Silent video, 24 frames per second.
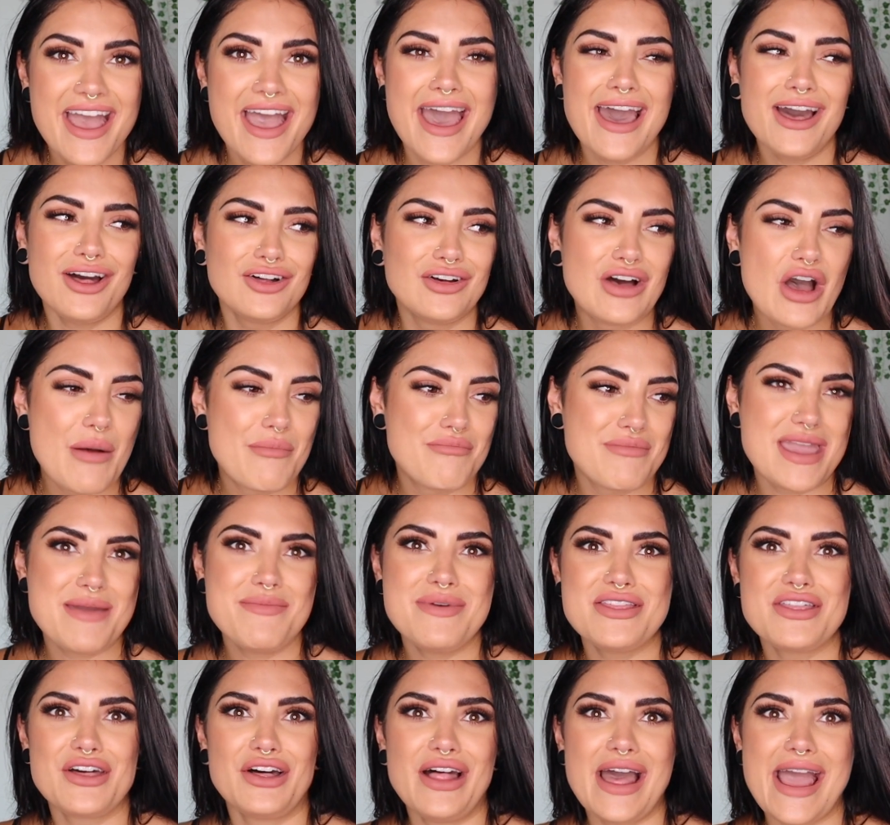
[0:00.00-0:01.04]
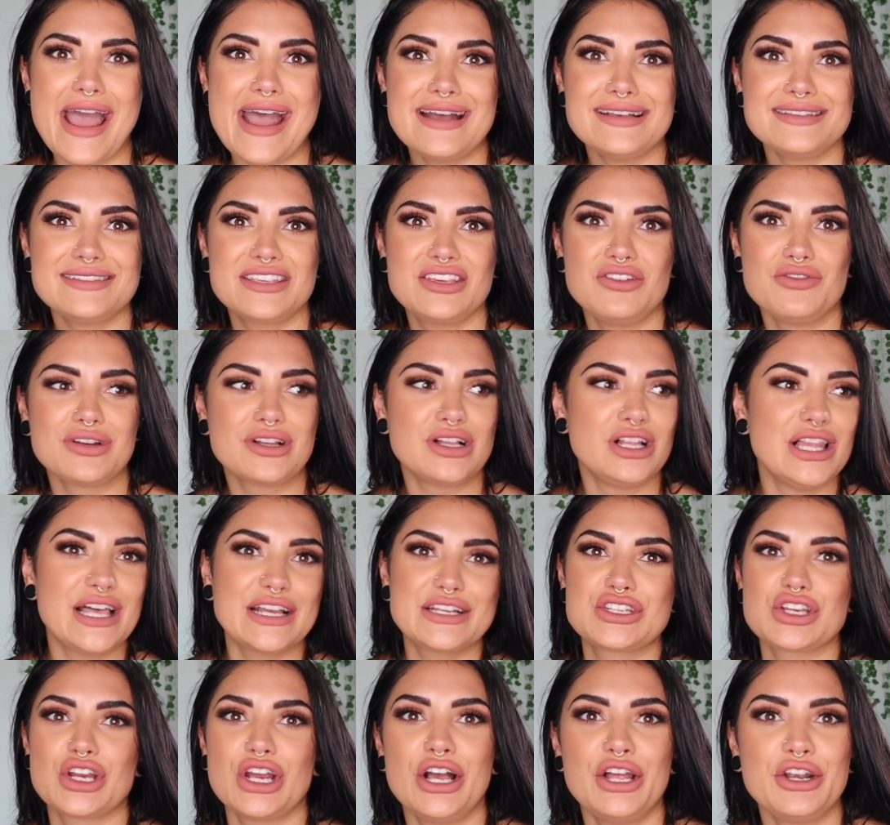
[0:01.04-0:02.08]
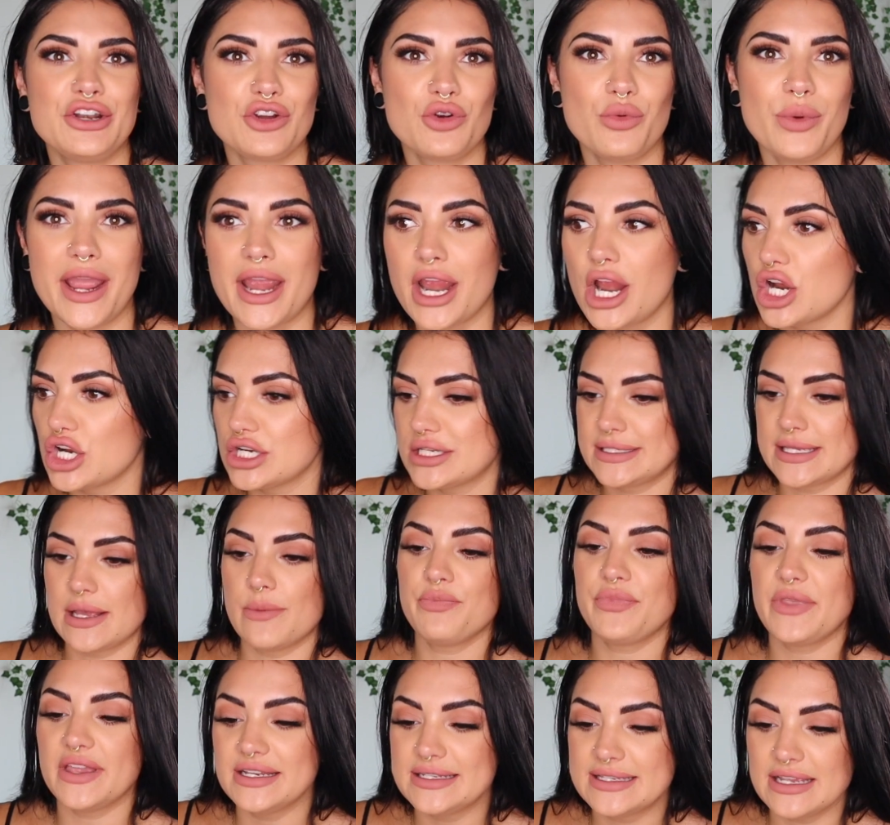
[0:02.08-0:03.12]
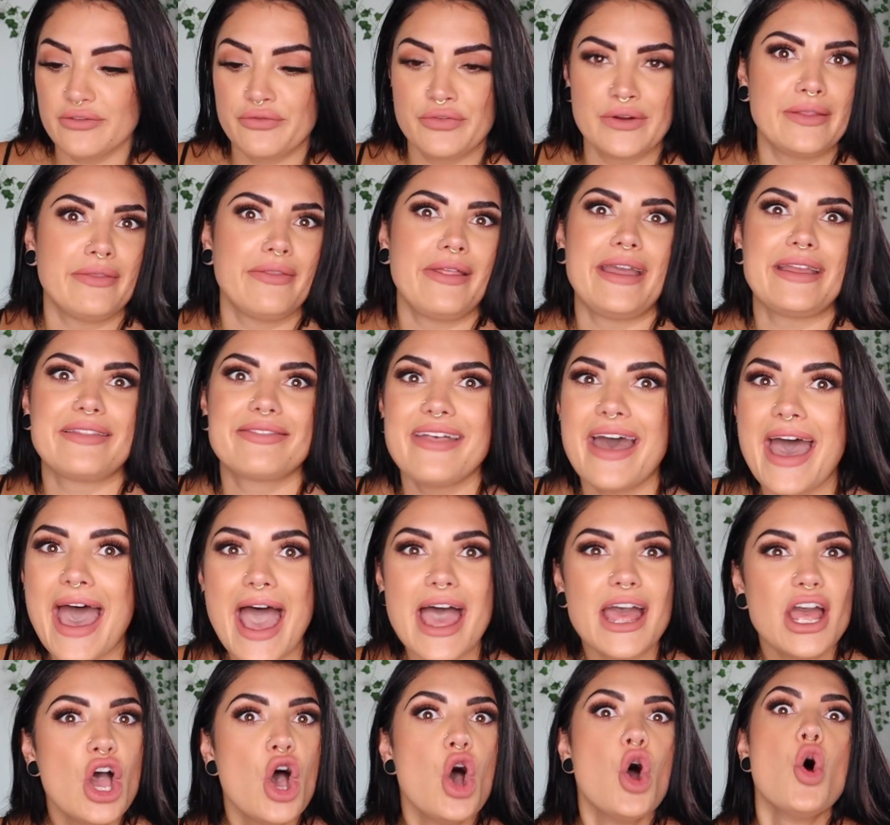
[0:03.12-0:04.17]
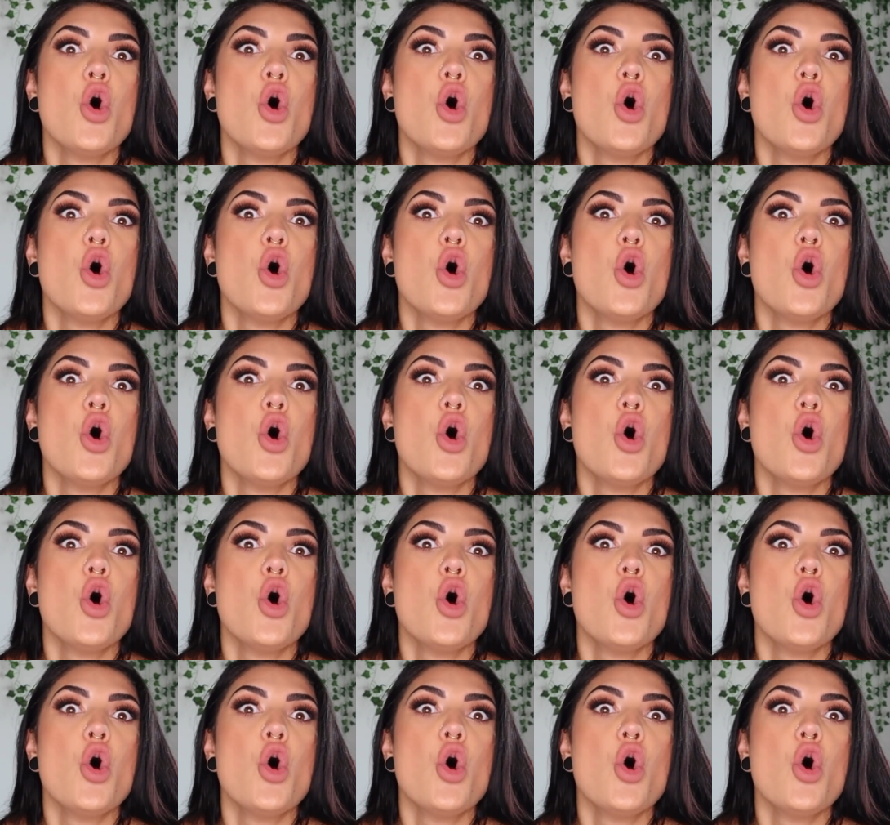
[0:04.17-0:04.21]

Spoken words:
Hell, maybe they'll ask you to collect your underwear or something different like that.